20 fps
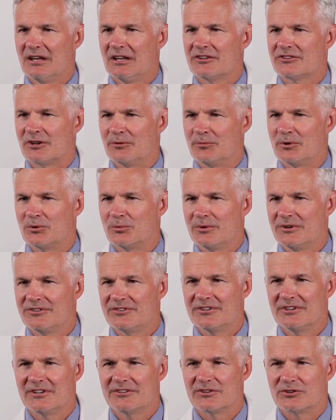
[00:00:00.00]
someone we
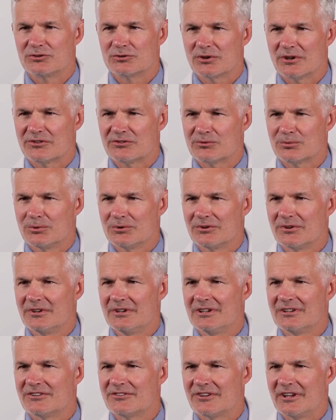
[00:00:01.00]
see as a
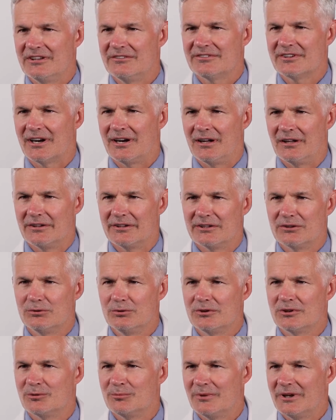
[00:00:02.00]
trustworthy and safe colleague
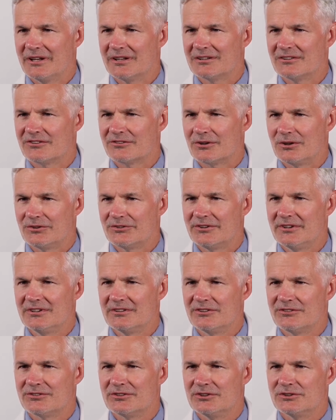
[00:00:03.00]
who can make consulting
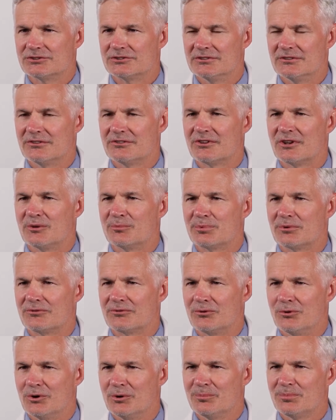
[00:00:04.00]
decisions and
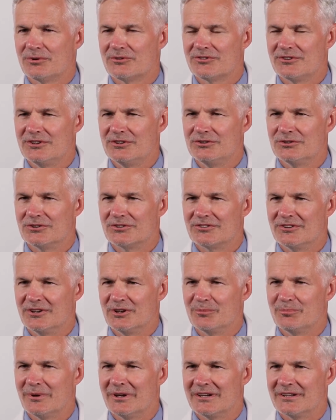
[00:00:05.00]
perform procedures
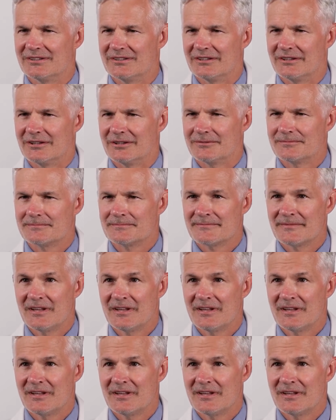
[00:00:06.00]
independently.